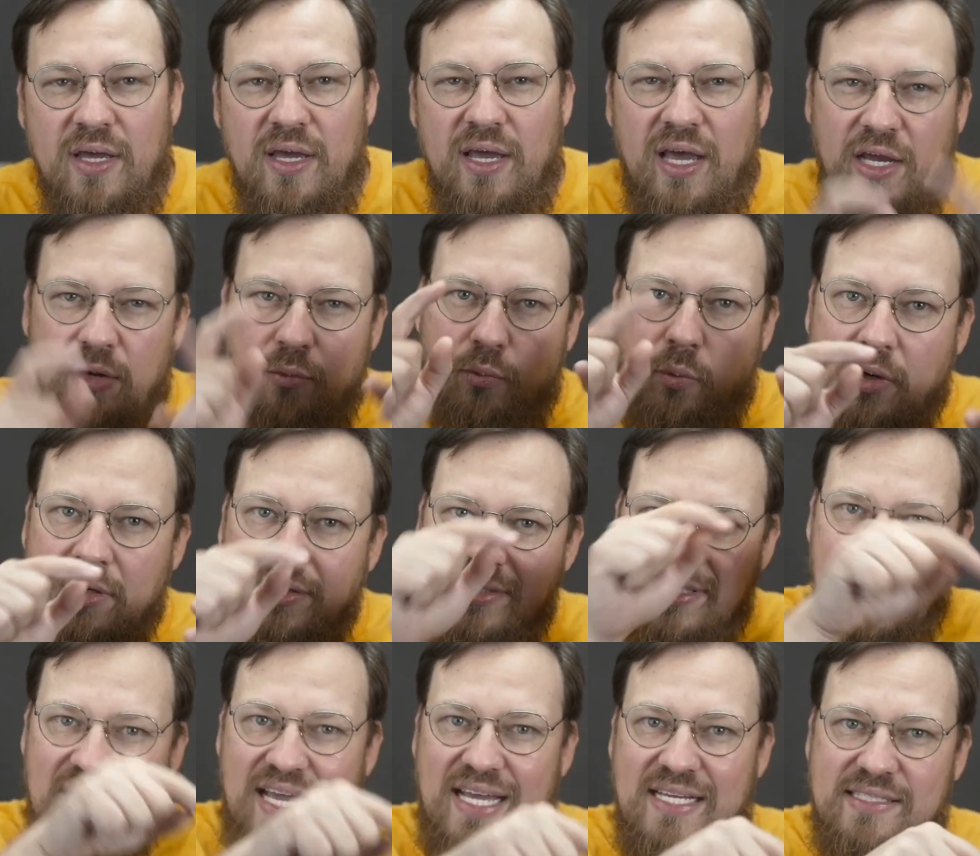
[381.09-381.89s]
And one
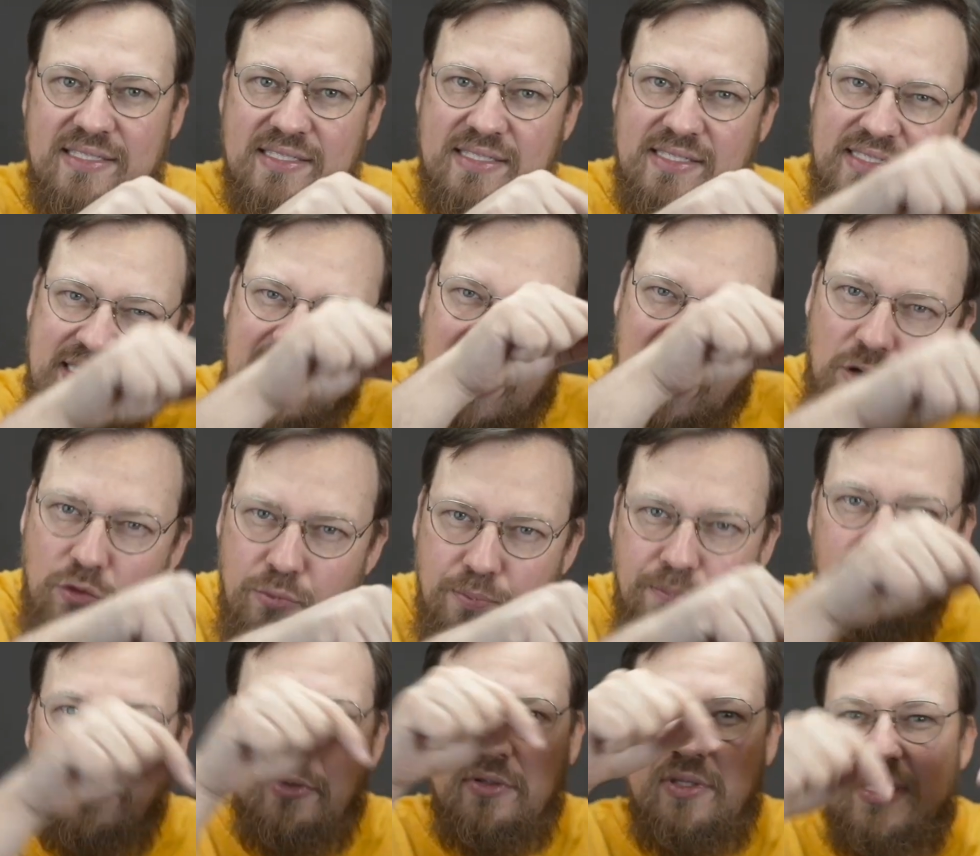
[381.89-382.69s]
task's
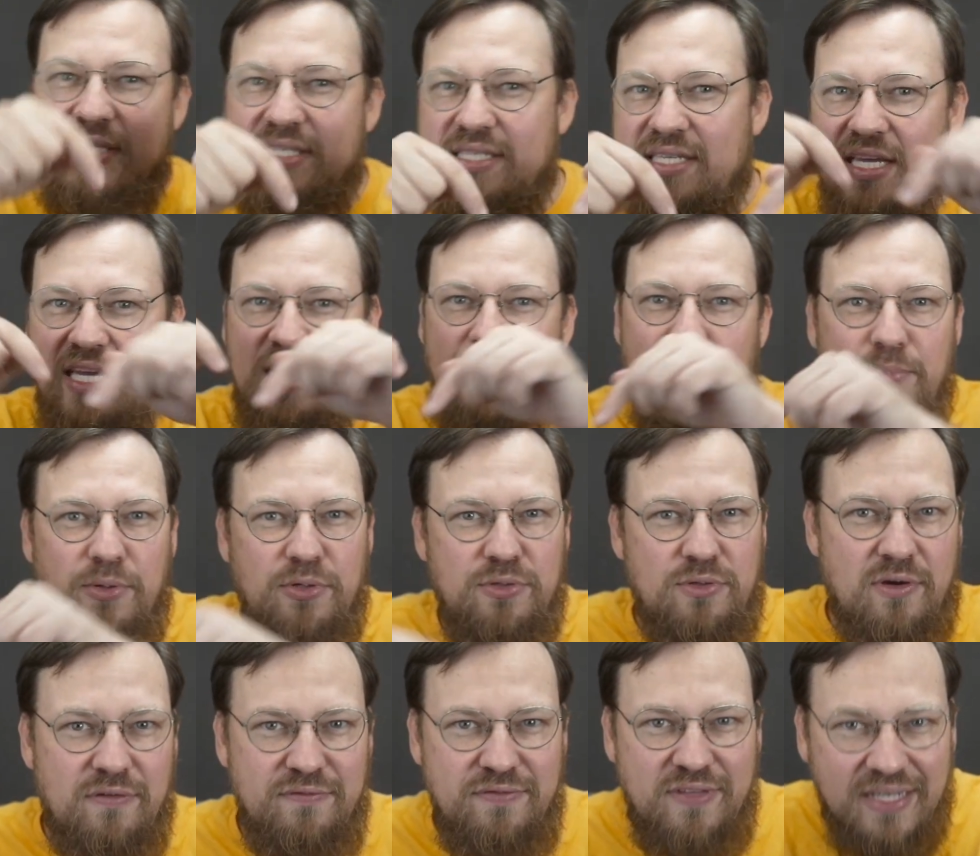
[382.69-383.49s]
output is the
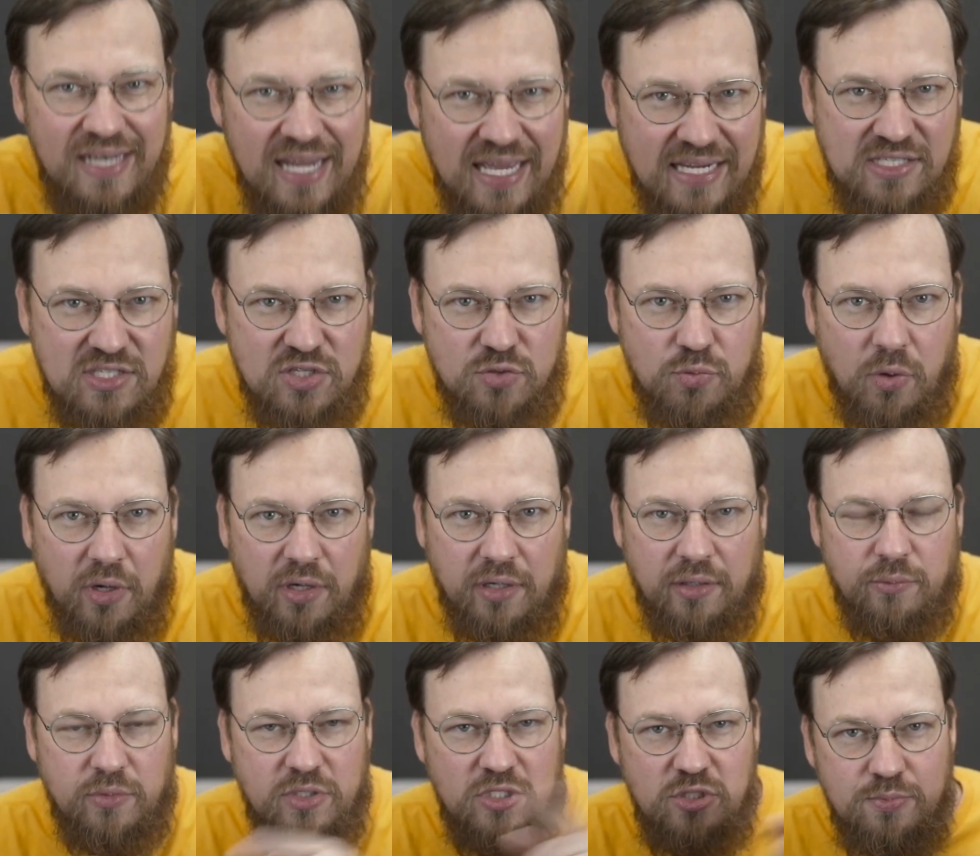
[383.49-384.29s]
input of the next one,
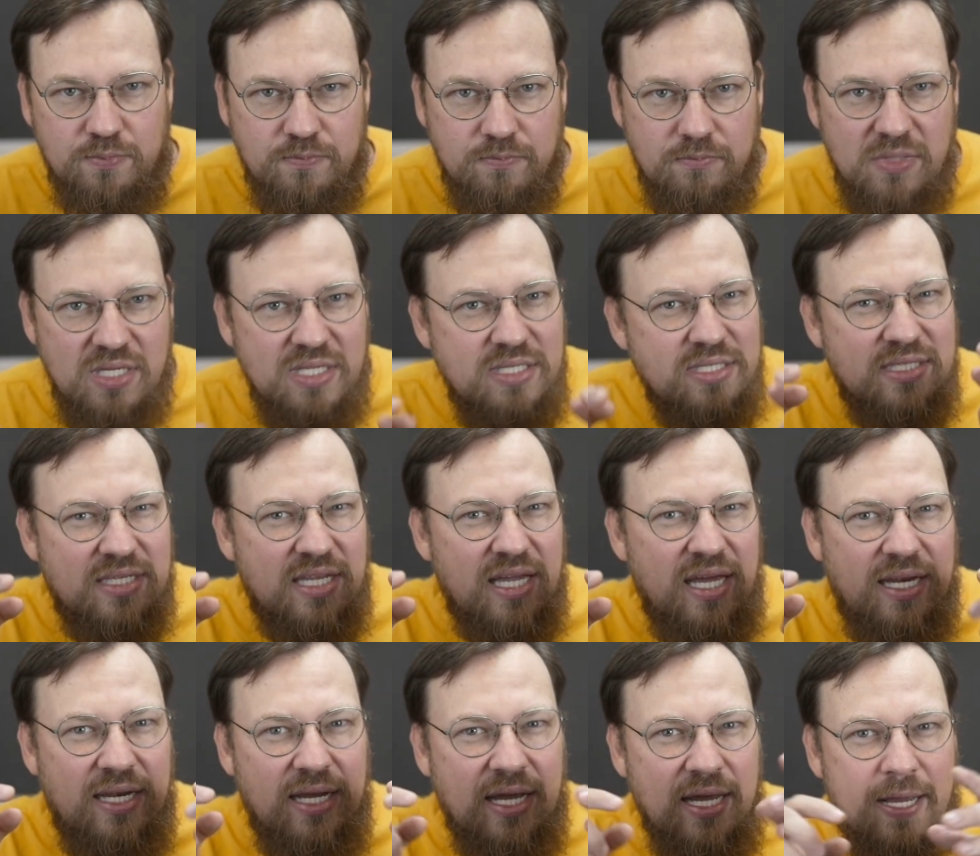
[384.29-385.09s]
which means
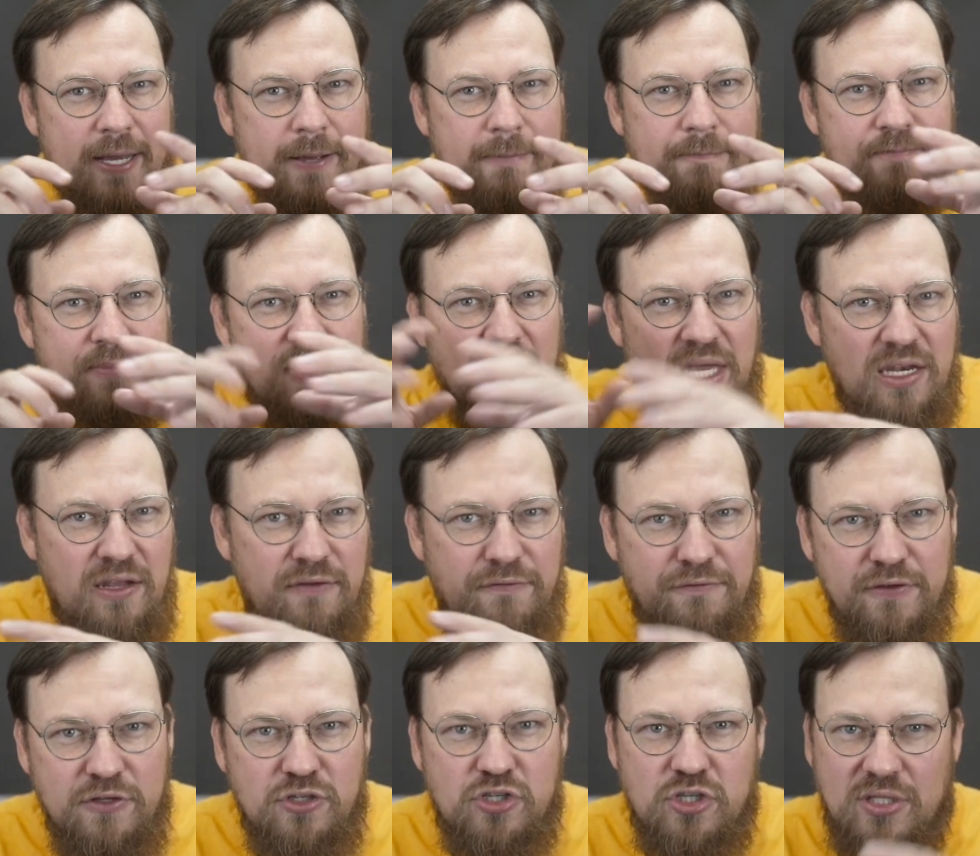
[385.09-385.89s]
that any
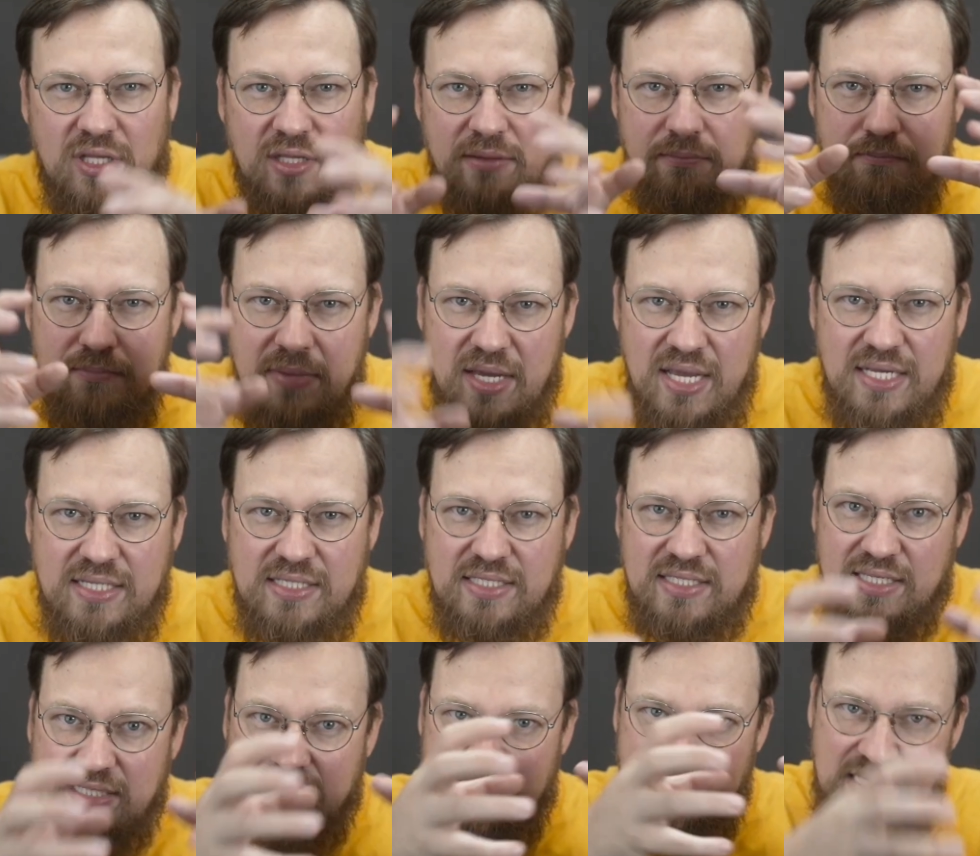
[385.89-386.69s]
feature that makes
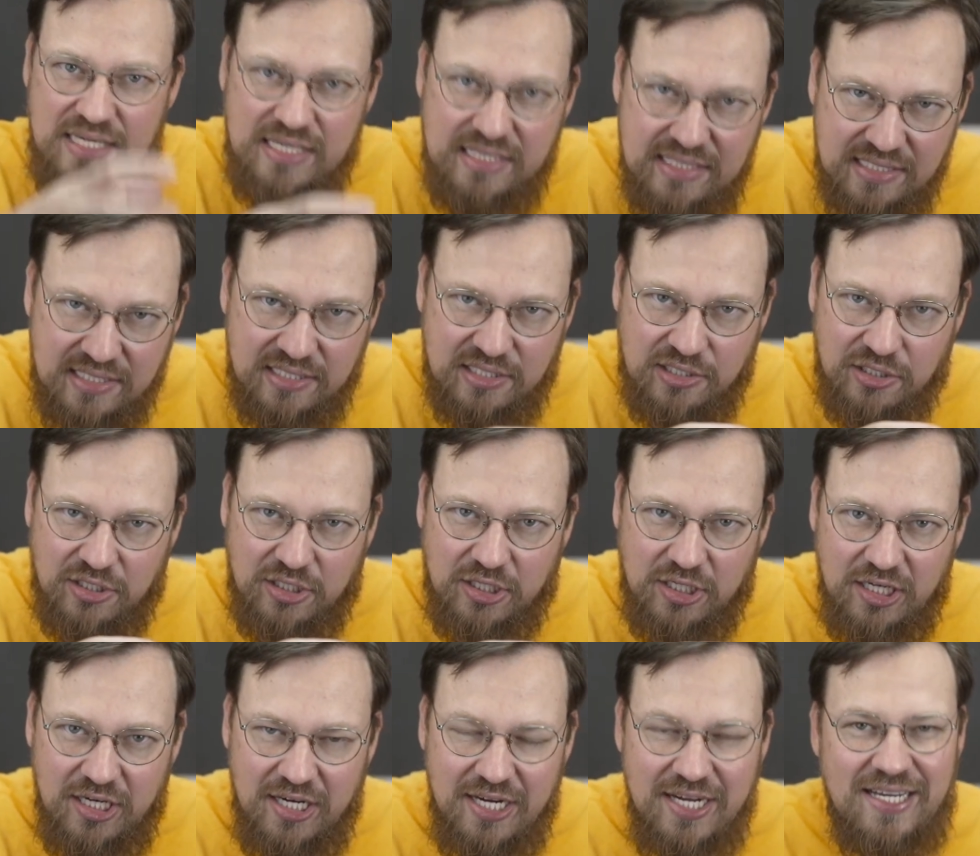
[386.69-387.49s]
this
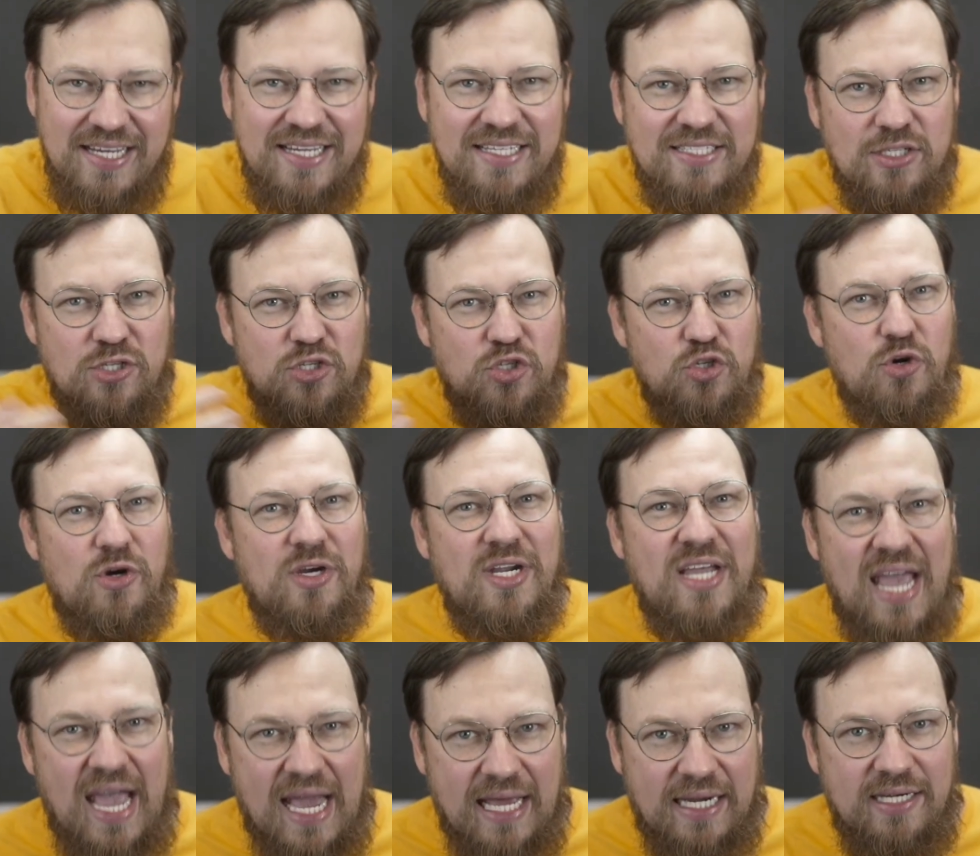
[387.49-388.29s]
easier is a strong
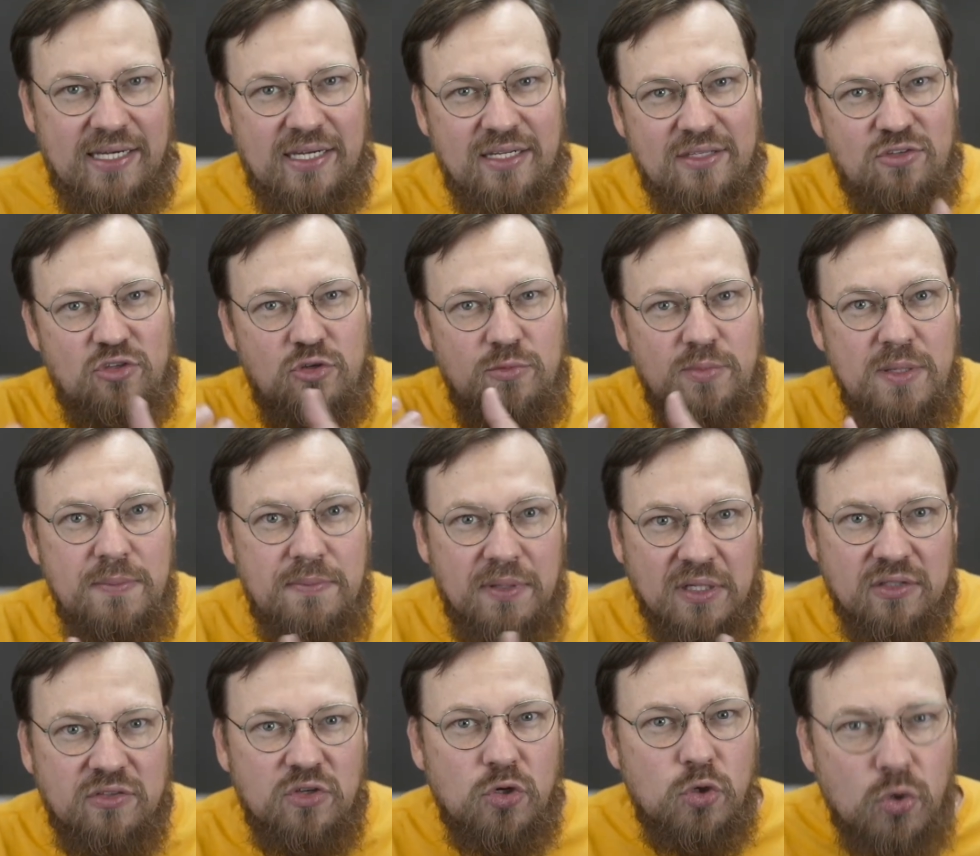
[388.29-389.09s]
candidate to be
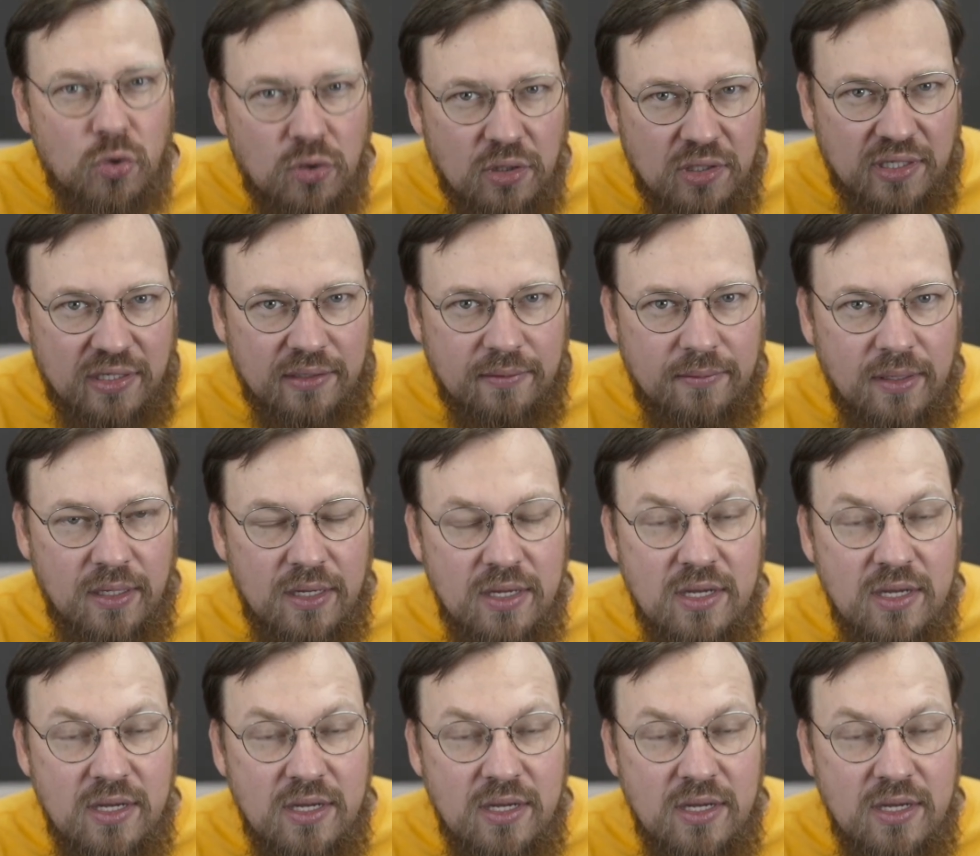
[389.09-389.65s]
built early.